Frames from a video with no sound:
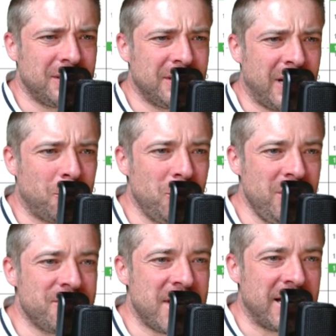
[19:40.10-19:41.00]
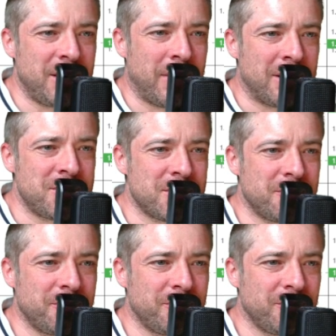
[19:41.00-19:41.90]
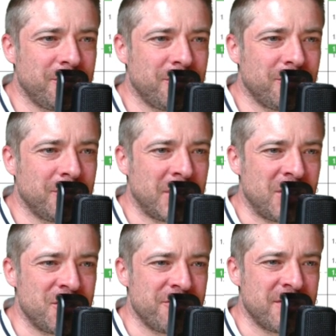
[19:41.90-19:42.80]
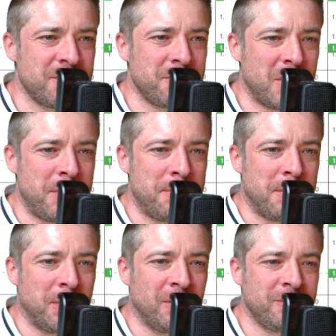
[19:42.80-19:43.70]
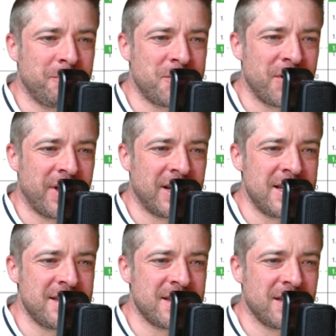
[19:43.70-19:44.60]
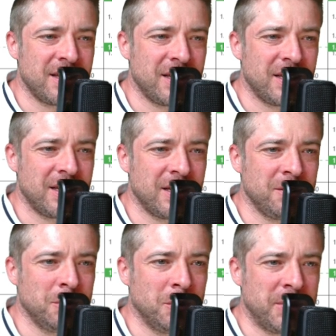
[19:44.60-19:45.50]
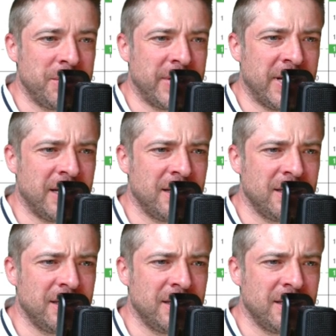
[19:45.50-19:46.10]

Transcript: that wouldn't have taken you out because you're a pip above. So that is what we're doing here.